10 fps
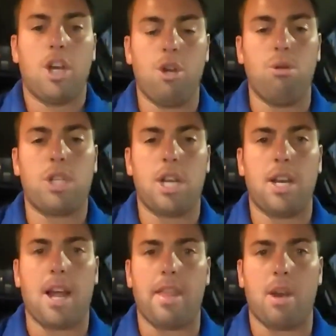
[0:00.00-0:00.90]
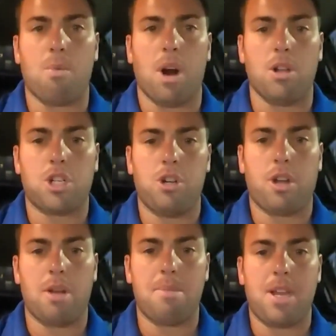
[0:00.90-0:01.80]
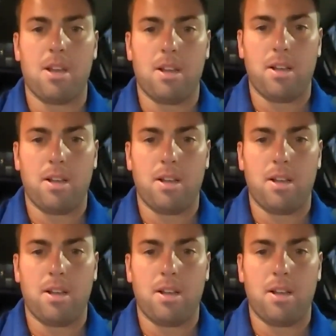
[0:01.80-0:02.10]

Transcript: Houston. Denver, and then where else are you going to be?